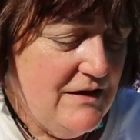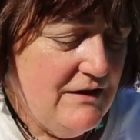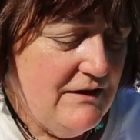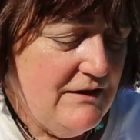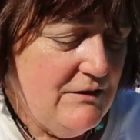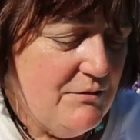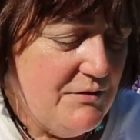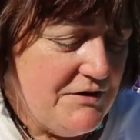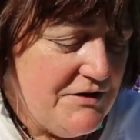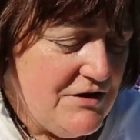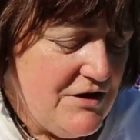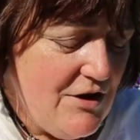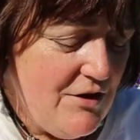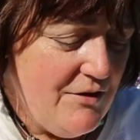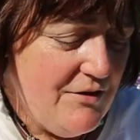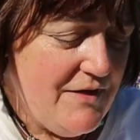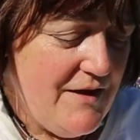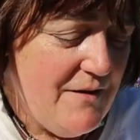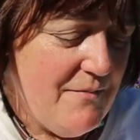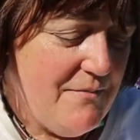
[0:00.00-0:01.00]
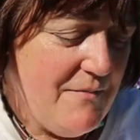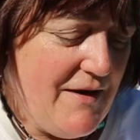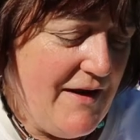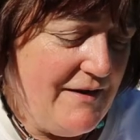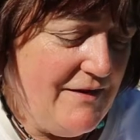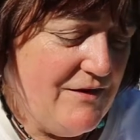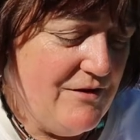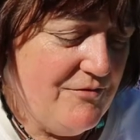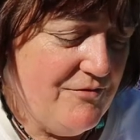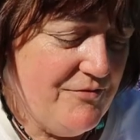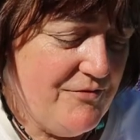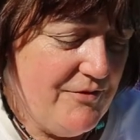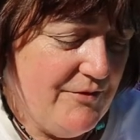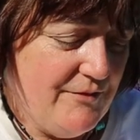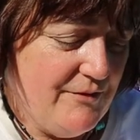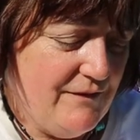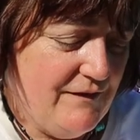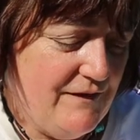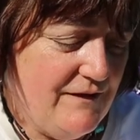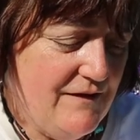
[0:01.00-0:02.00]
You will know them by their
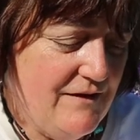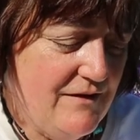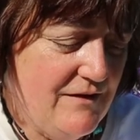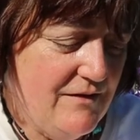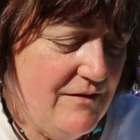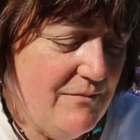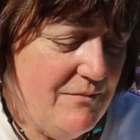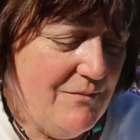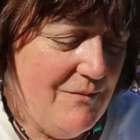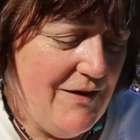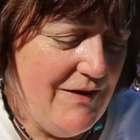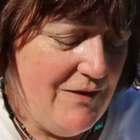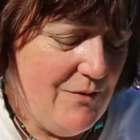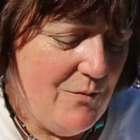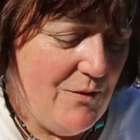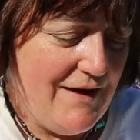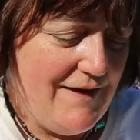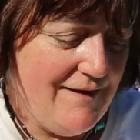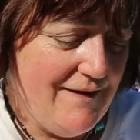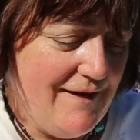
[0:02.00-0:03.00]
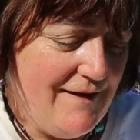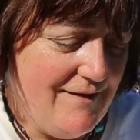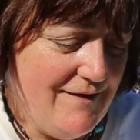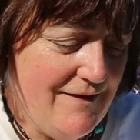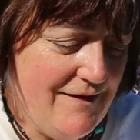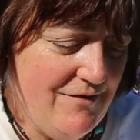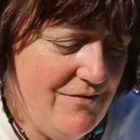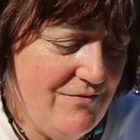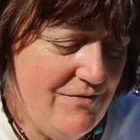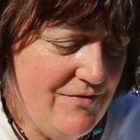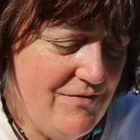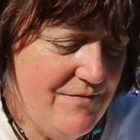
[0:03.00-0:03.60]
fruits, by the way they live.